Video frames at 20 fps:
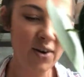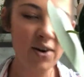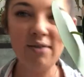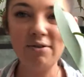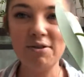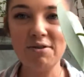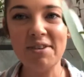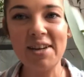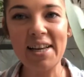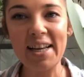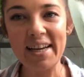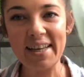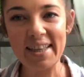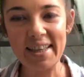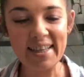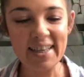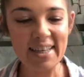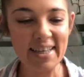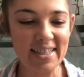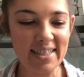have a feeling, I think
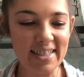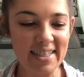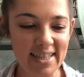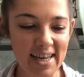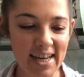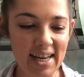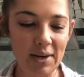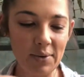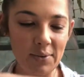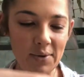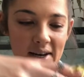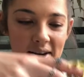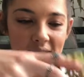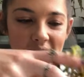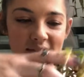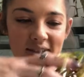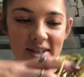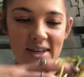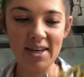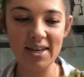that's exactly what I've
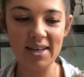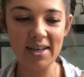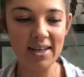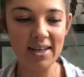done.